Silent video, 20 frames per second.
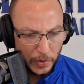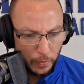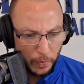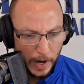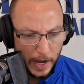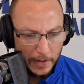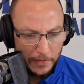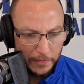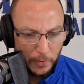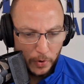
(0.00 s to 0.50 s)
so
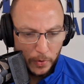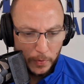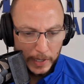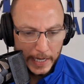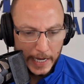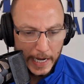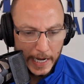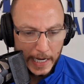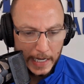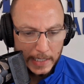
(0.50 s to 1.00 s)
Roth
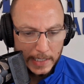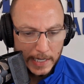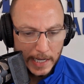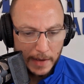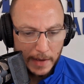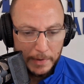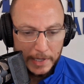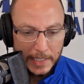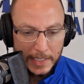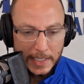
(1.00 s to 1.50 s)
401ks
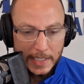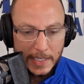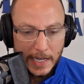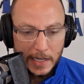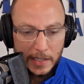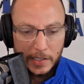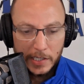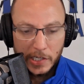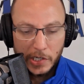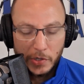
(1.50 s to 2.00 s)
have been
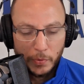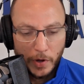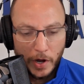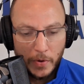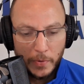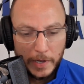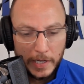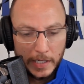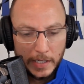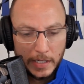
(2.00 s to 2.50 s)
steadily
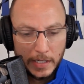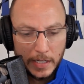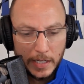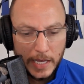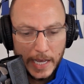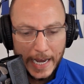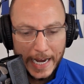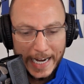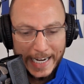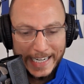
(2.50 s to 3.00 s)
growing.
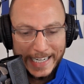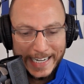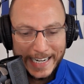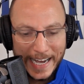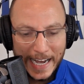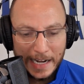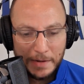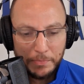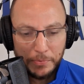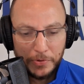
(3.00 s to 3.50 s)

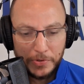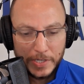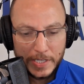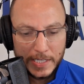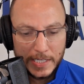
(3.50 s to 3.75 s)
89%